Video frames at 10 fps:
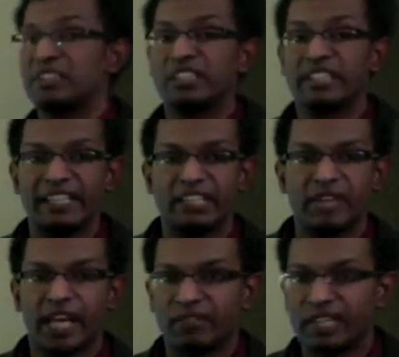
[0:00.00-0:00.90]
data we
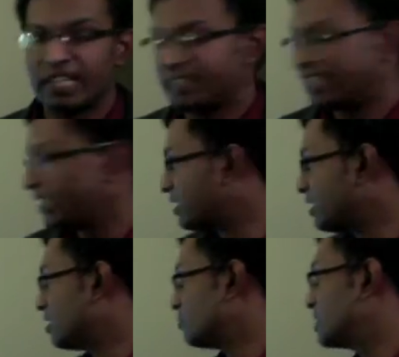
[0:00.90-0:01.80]
have collected,
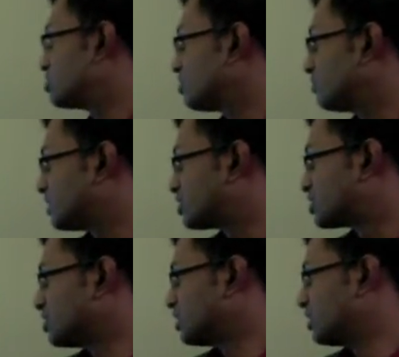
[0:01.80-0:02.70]
based on which
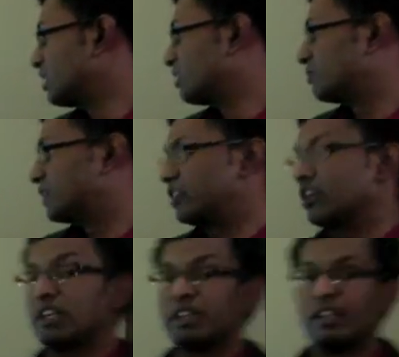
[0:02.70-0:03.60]
we
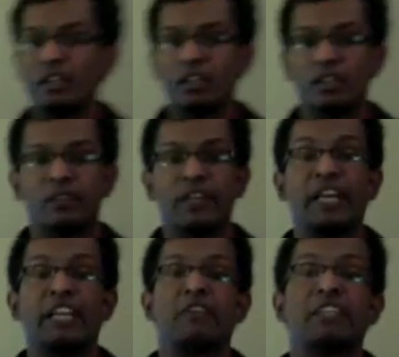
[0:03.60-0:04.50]

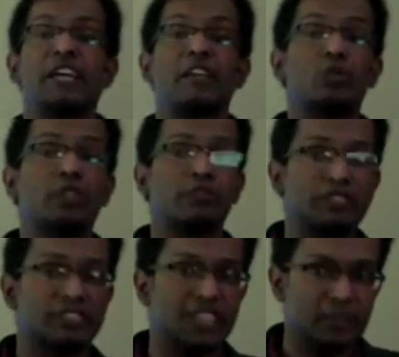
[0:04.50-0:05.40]
identify there are 2 different
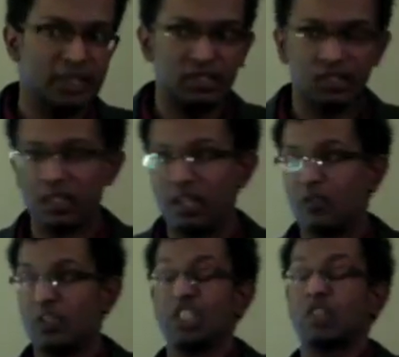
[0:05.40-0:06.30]
segments
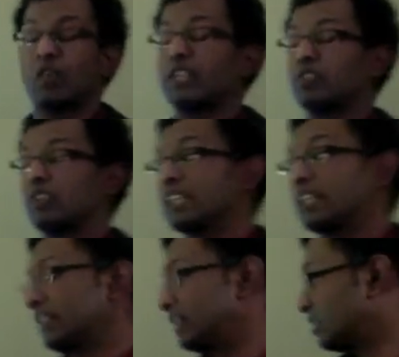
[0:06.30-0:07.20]
which are quite
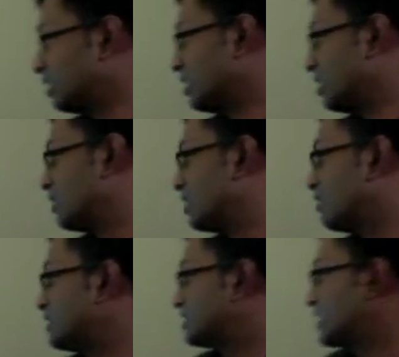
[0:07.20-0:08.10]
contrasting,
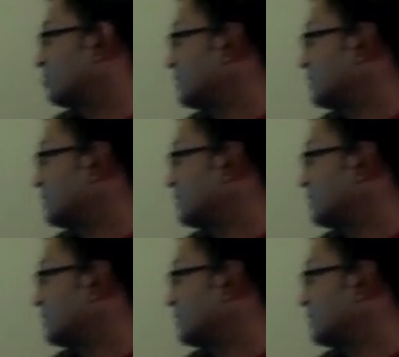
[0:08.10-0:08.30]
which can be